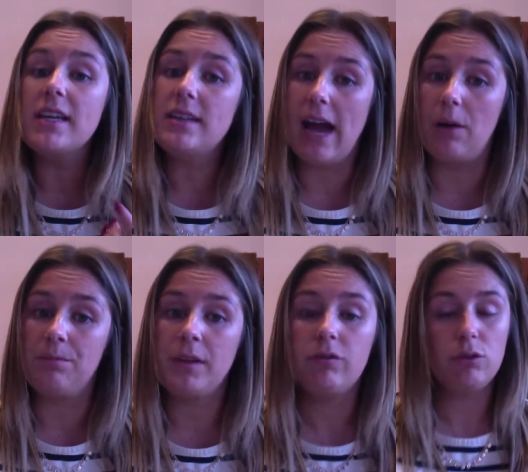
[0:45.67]
Now,
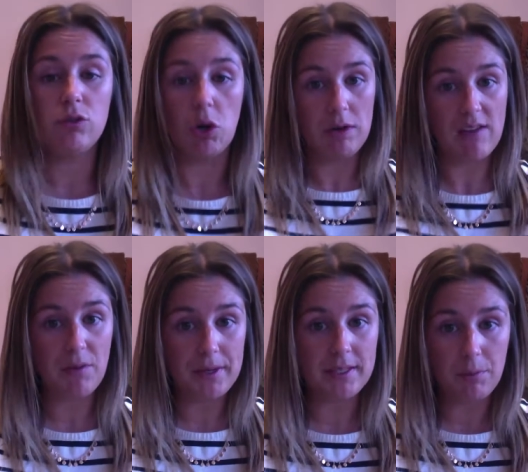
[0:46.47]
if you don't have a
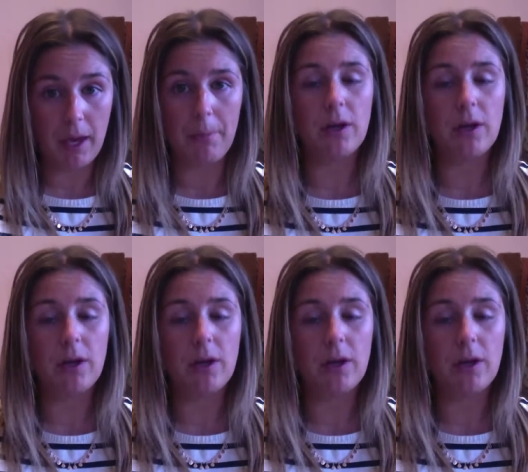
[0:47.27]
piece of paper